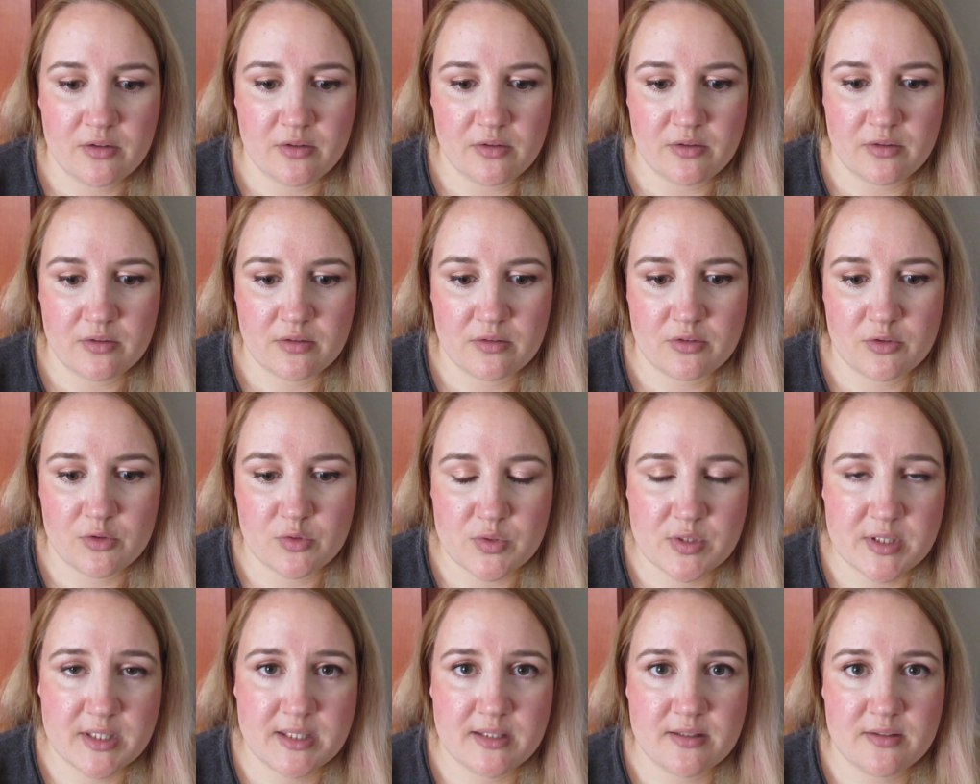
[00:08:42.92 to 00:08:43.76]
uh,
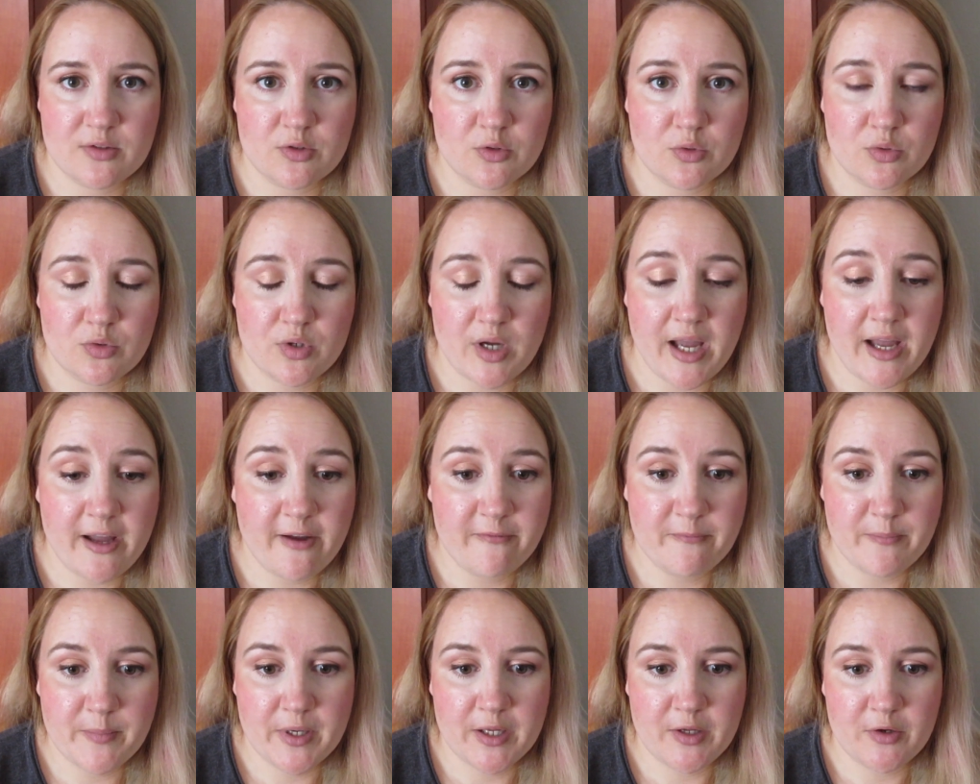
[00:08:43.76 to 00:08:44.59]
to, to
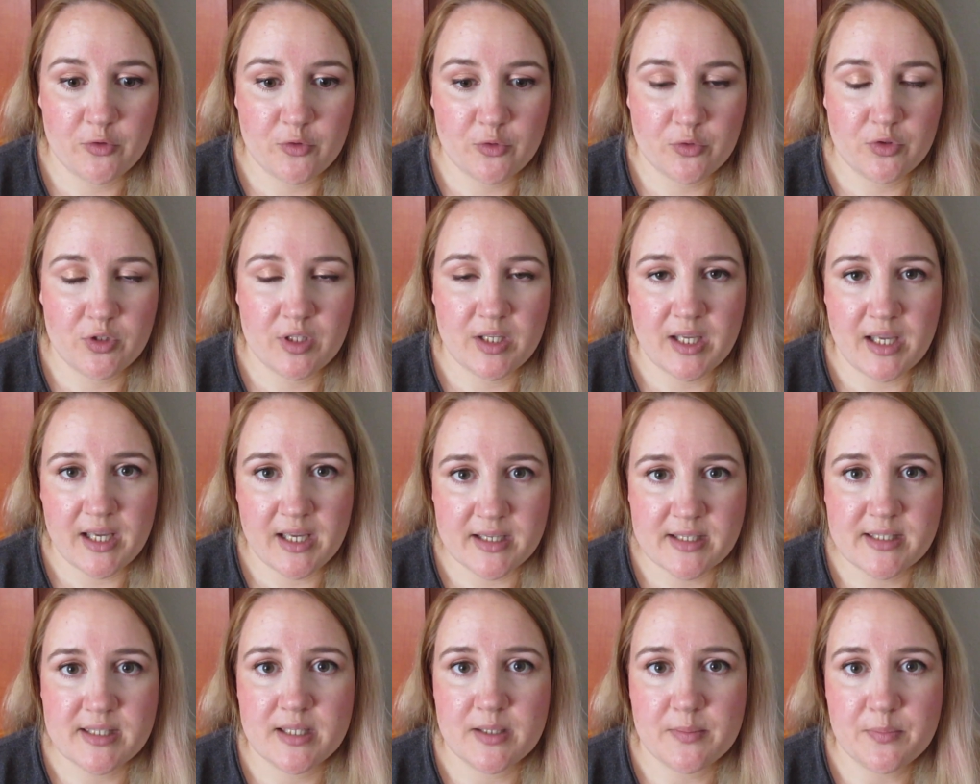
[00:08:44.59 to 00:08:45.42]
have my own
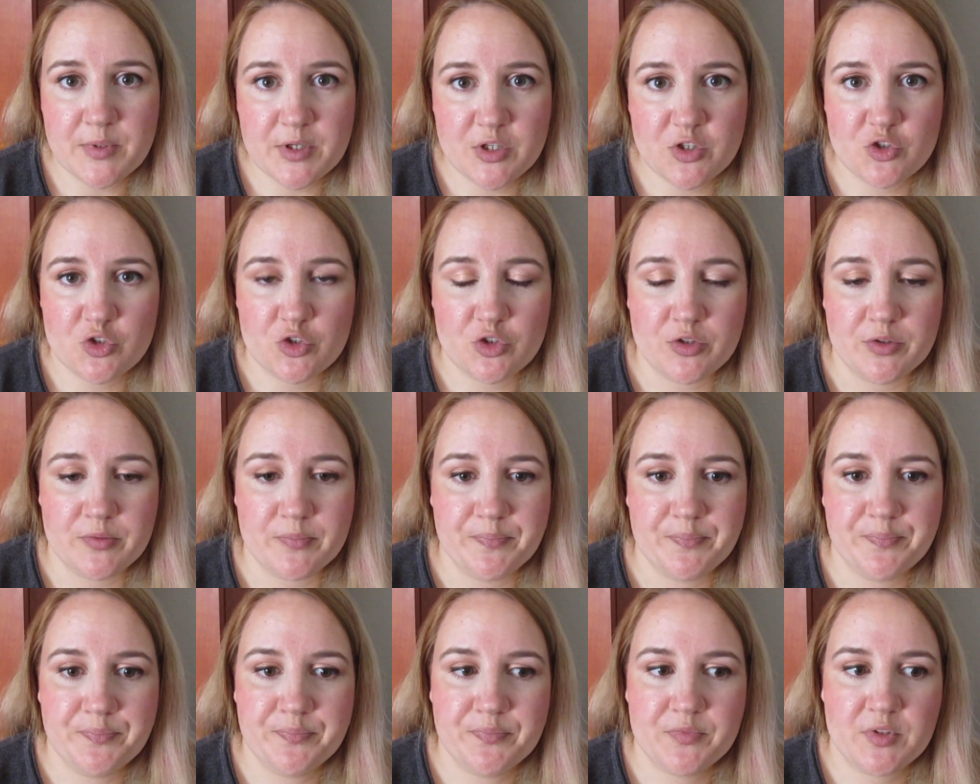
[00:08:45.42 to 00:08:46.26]
exhibition.